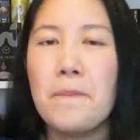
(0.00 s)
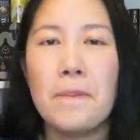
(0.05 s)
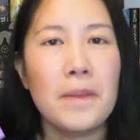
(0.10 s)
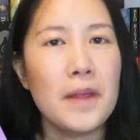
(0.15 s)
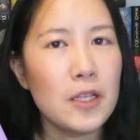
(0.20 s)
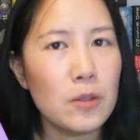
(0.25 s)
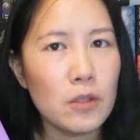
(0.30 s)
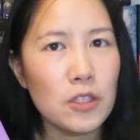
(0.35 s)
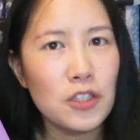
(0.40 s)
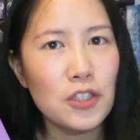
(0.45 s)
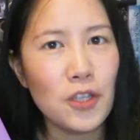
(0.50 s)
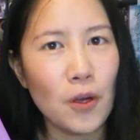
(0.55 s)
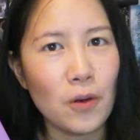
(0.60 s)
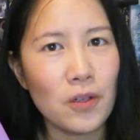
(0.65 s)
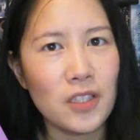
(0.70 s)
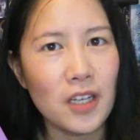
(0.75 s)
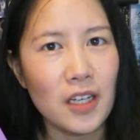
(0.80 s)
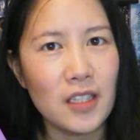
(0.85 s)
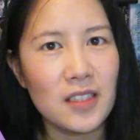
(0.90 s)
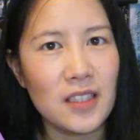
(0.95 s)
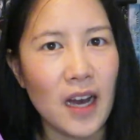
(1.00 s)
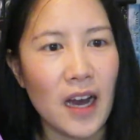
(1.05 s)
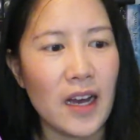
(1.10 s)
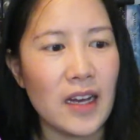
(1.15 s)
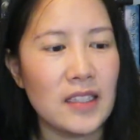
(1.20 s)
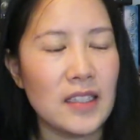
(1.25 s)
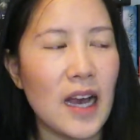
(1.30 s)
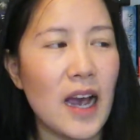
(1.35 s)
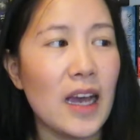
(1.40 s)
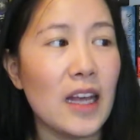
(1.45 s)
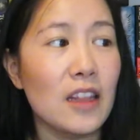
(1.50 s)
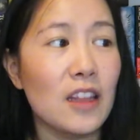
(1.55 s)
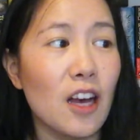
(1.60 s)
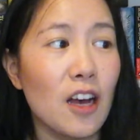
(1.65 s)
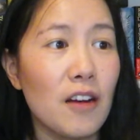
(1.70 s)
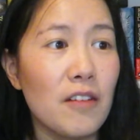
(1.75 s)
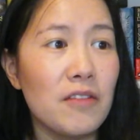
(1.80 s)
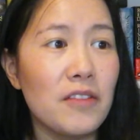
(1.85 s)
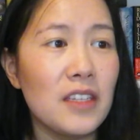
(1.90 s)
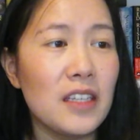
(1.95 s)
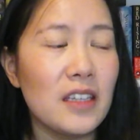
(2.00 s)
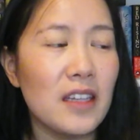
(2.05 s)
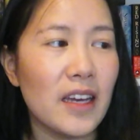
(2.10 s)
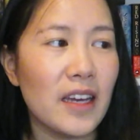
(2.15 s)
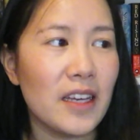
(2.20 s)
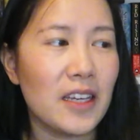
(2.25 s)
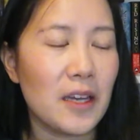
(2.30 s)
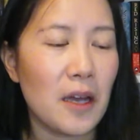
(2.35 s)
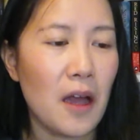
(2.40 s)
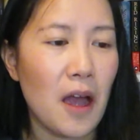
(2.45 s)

This was so good, guys. I love the like